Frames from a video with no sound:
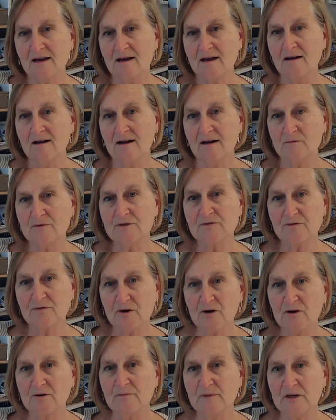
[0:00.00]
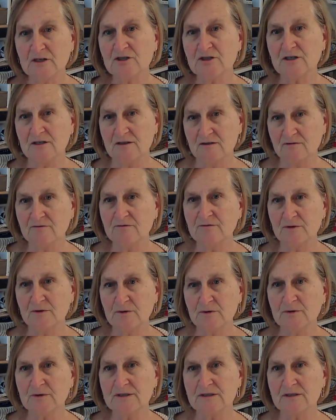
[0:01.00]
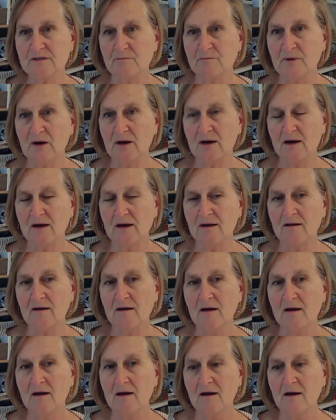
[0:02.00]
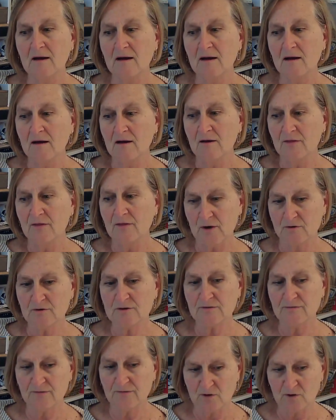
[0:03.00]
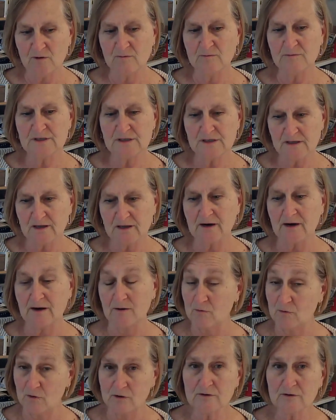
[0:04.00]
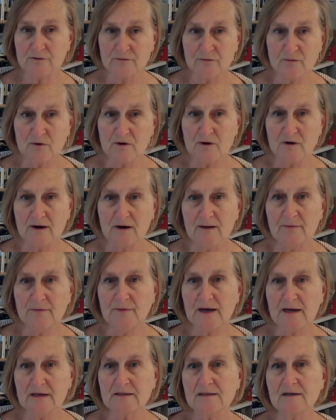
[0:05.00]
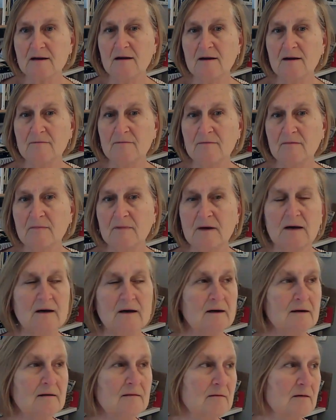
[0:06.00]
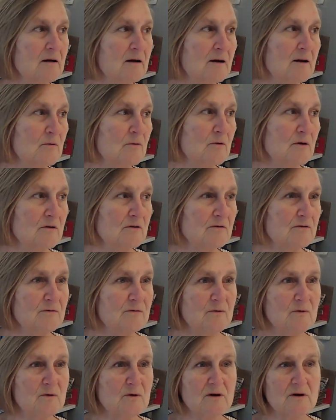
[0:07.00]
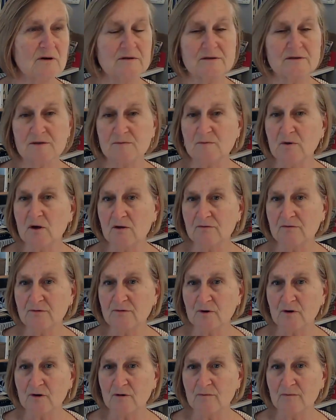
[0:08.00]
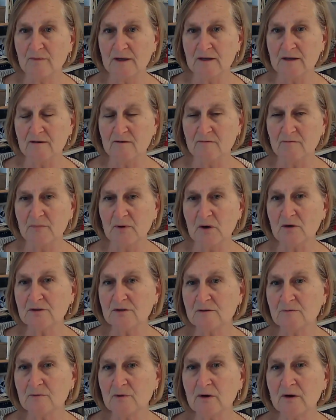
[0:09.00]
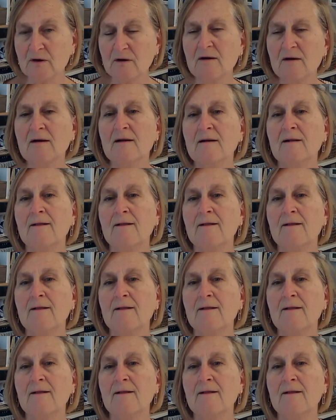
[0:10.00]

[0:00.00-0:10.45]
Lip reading: that I was very much influenced by those firms that I worked for at that time. I worked for a small firm in Baltimore